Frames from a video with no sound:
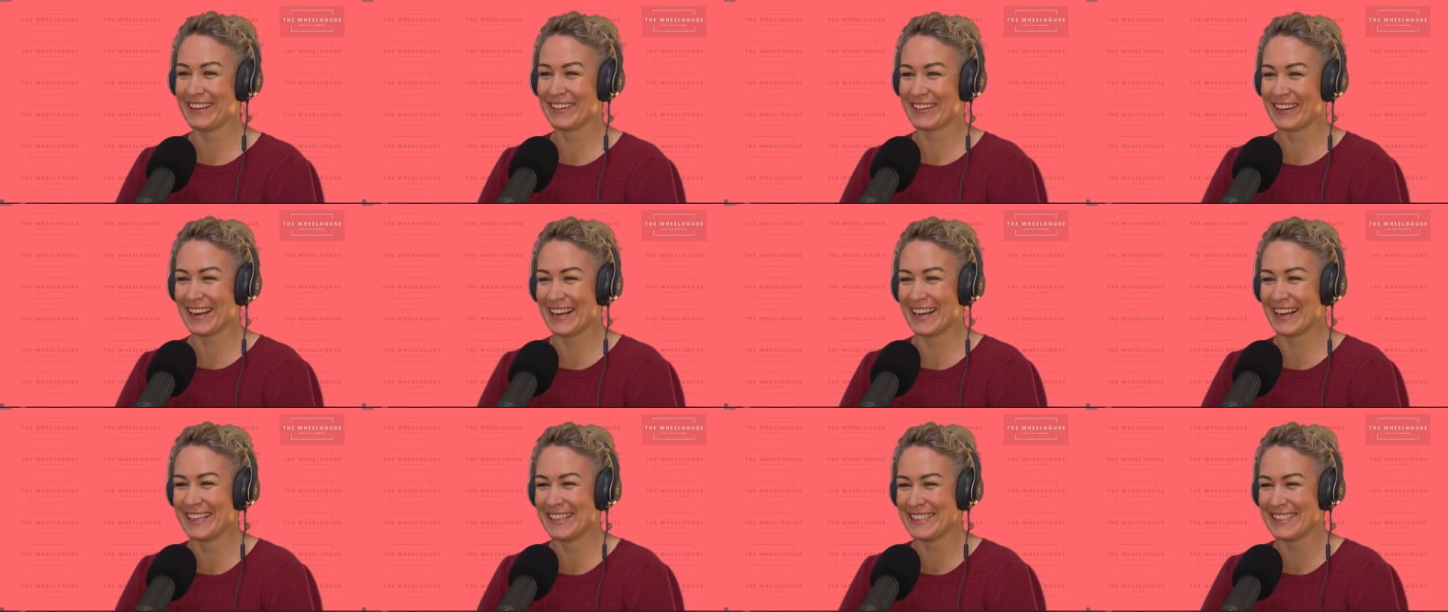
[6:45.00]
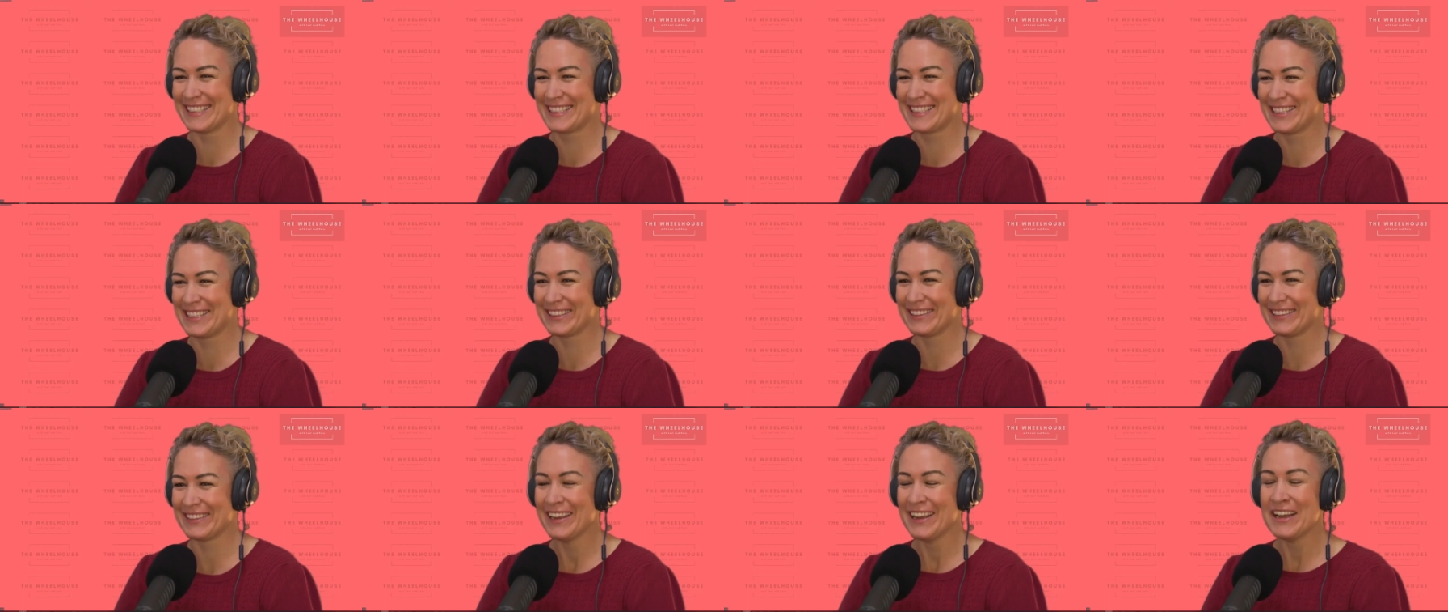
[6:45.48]
here,
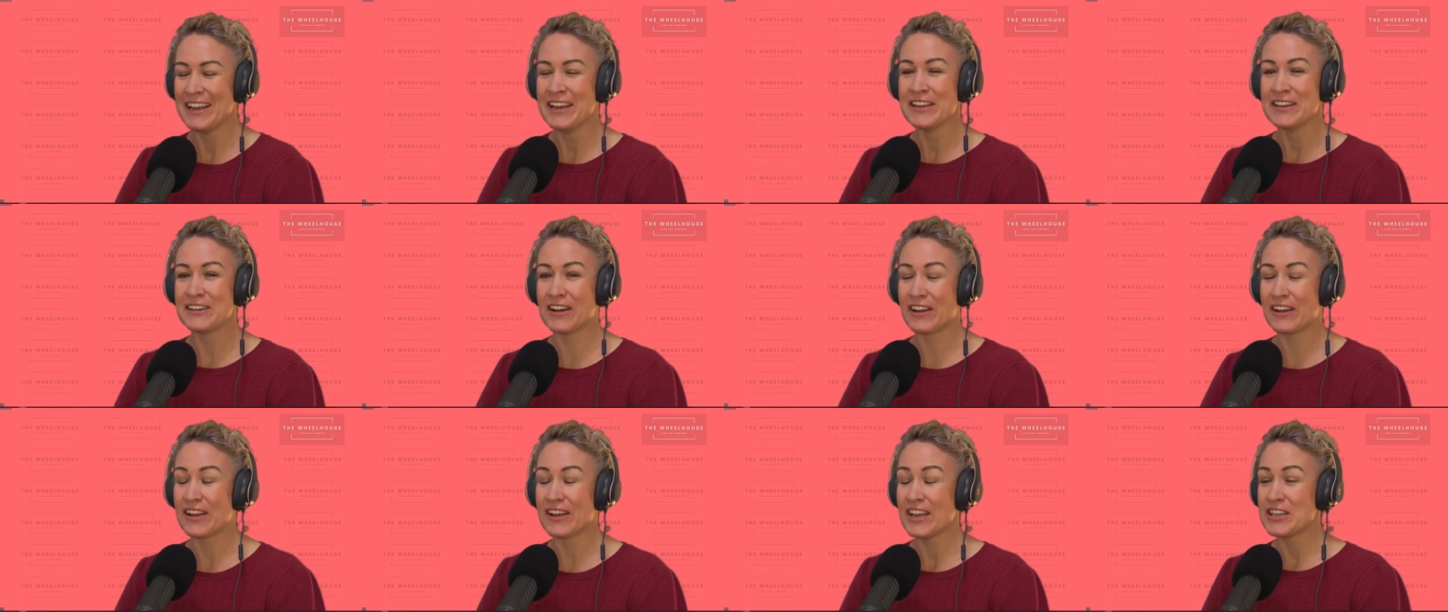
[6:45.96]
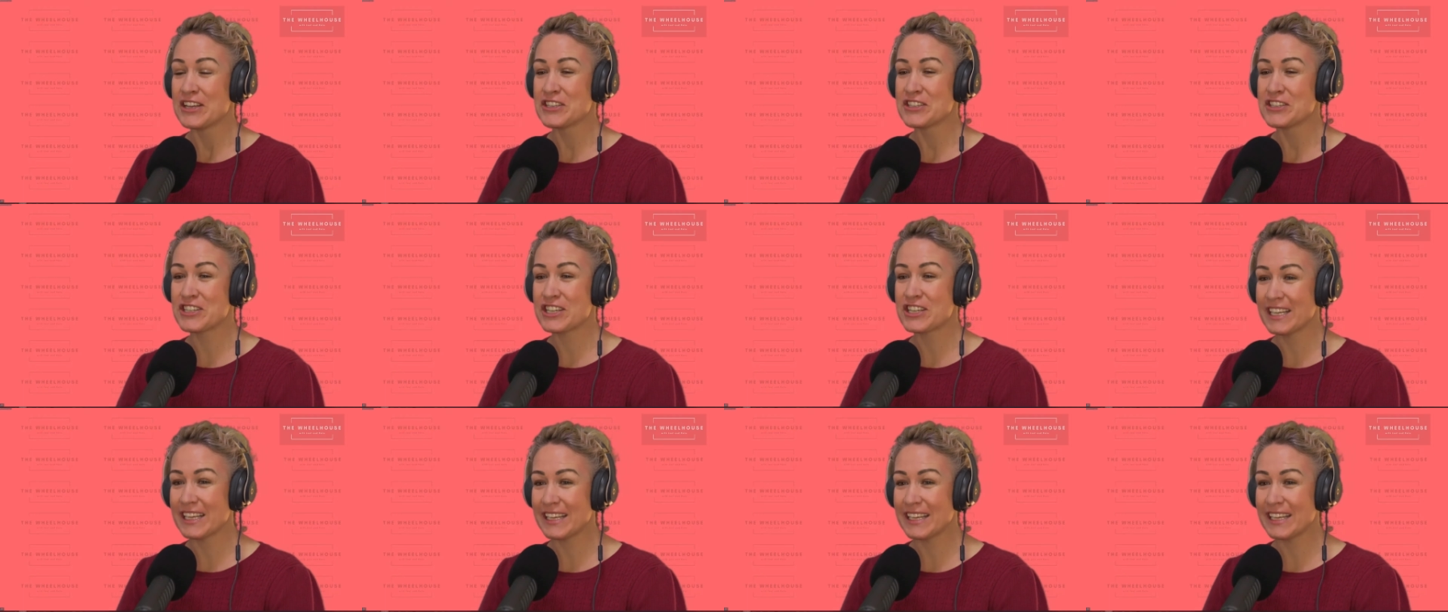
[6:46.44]
aren't you? No,
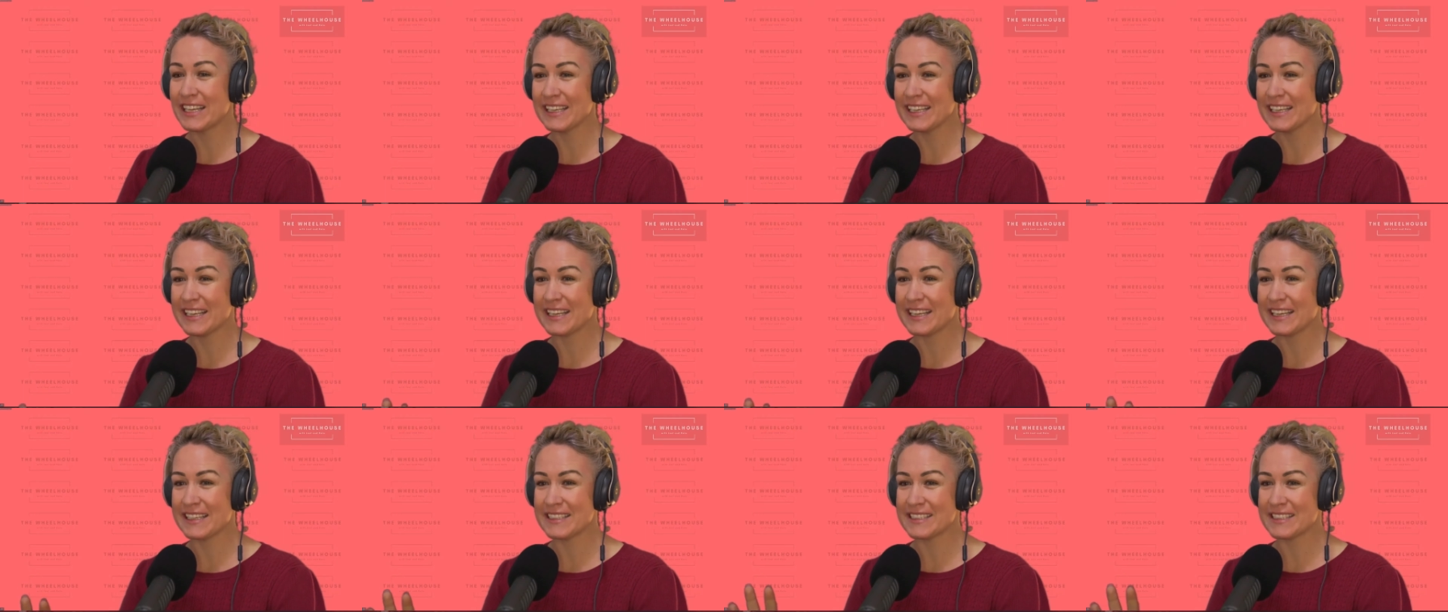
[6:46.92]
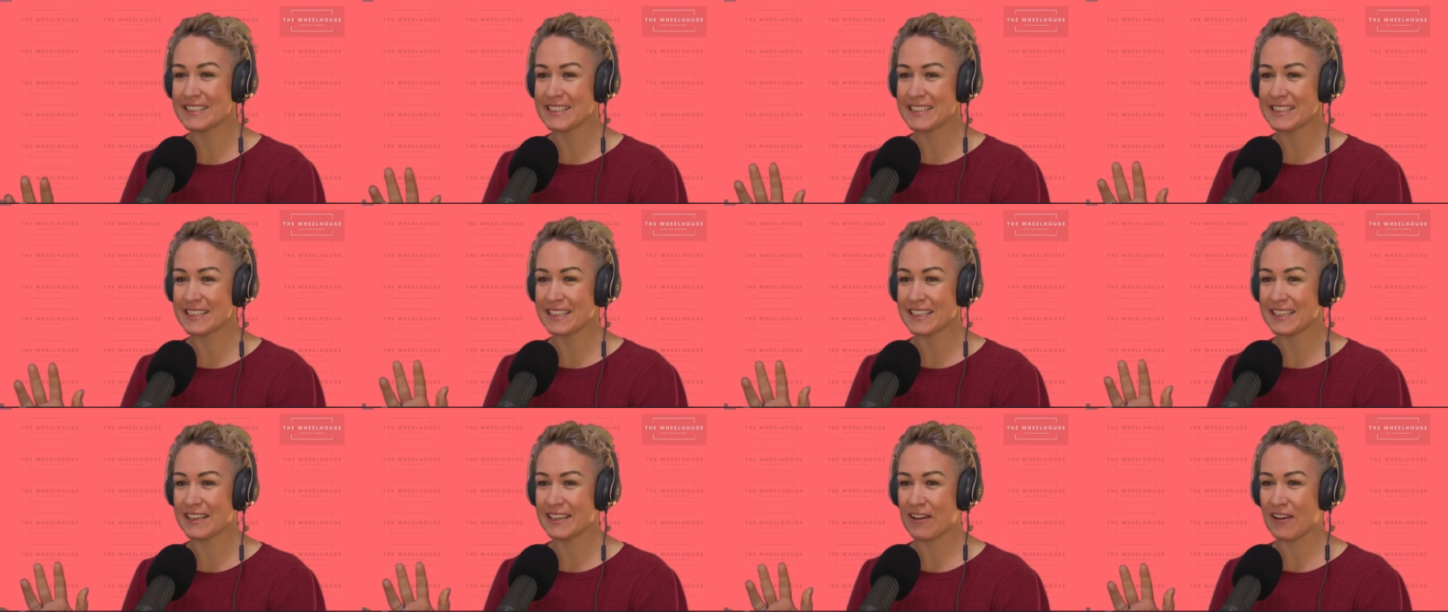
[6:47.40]
she is.